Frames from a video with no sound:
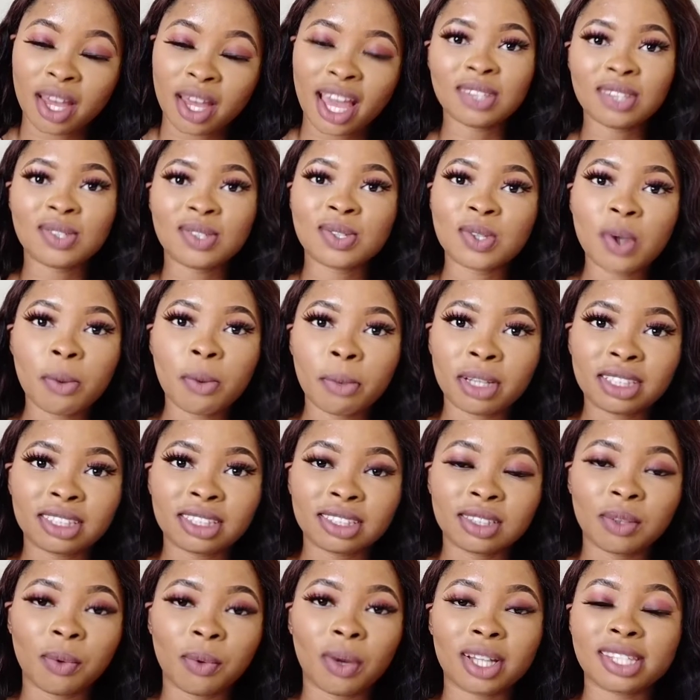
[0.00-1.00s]
When it's so much
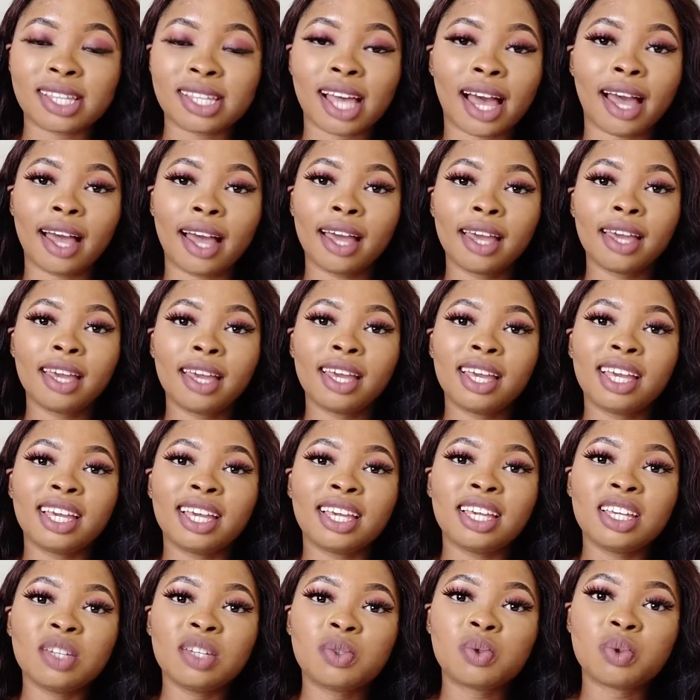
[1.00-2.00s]
in the water,
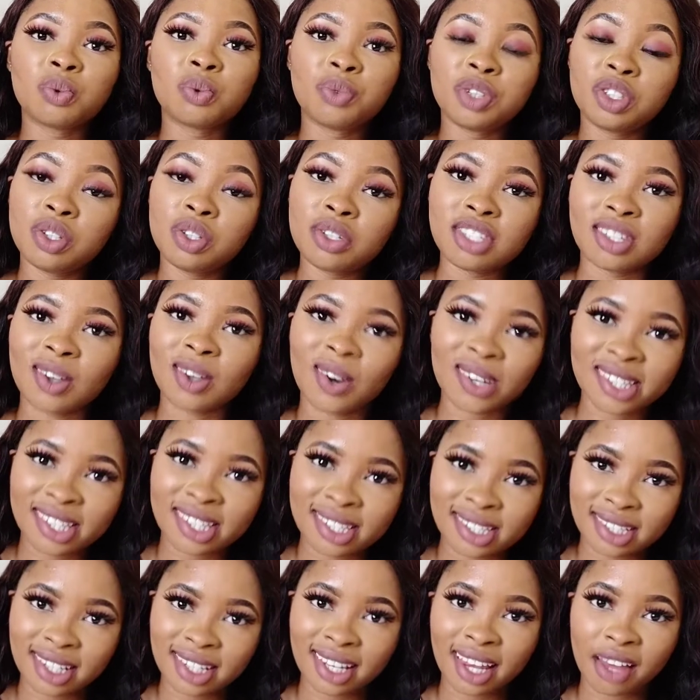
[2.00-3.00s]
it will reduce the
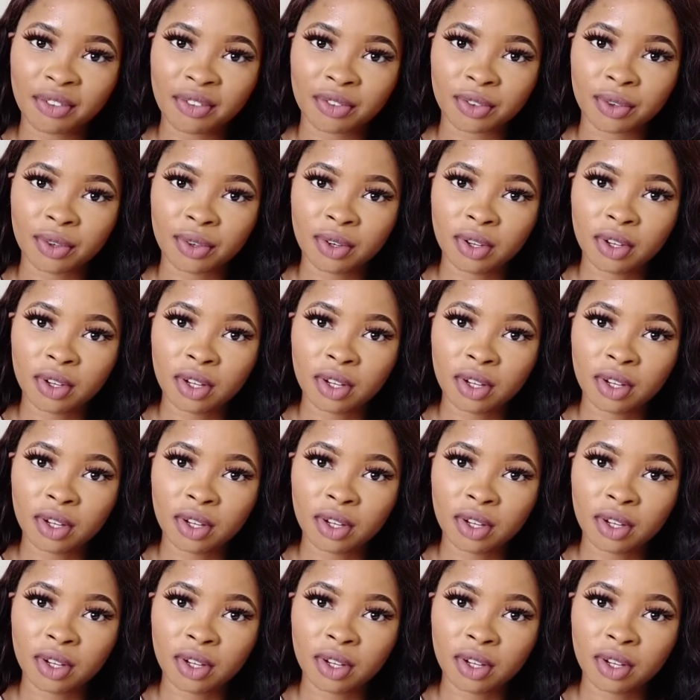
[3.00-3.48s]
oxygen level,